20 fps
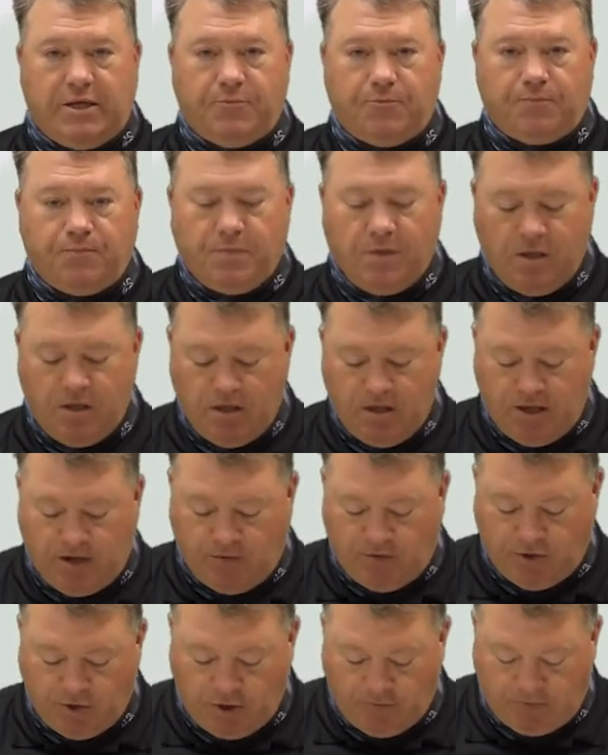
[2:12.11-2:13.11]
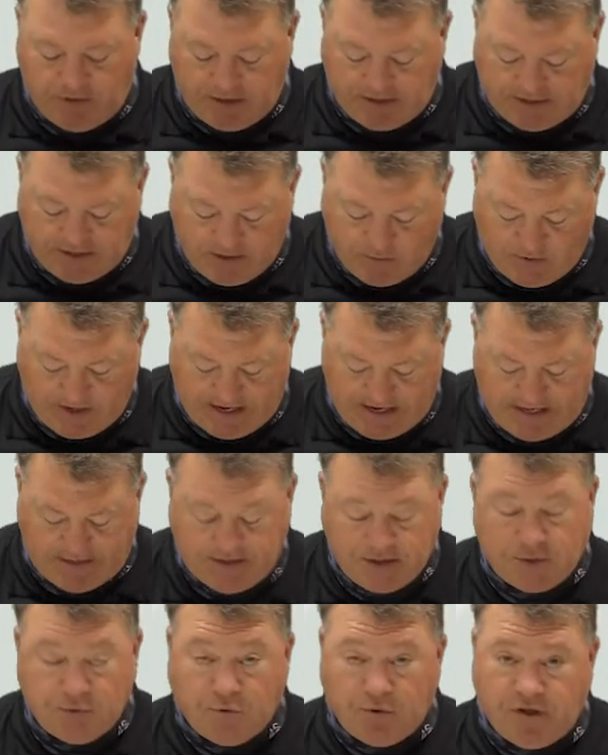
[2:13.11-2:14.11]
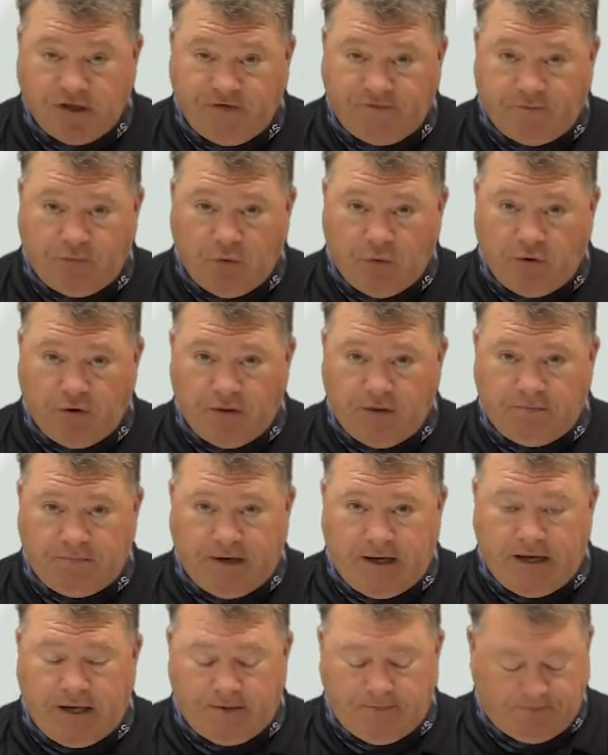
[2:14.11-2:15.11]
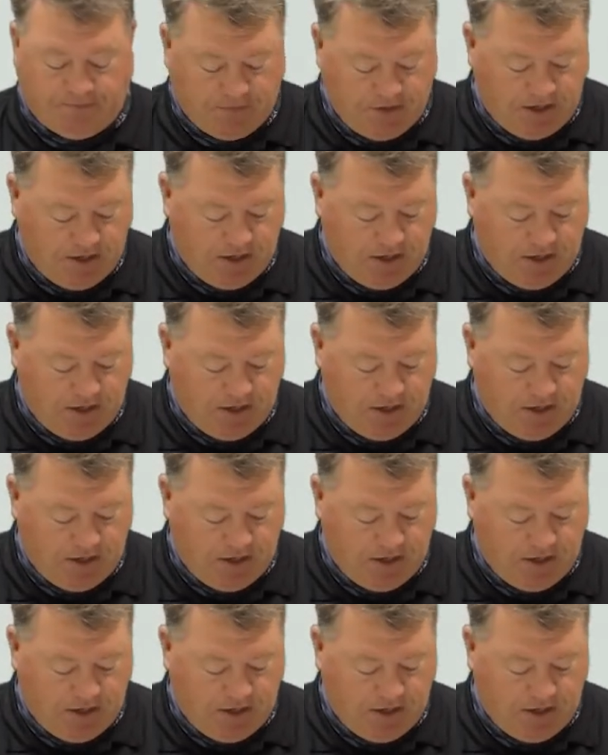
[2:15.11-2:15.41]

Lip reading: And with the RPZ, we add this relief port on the bottom.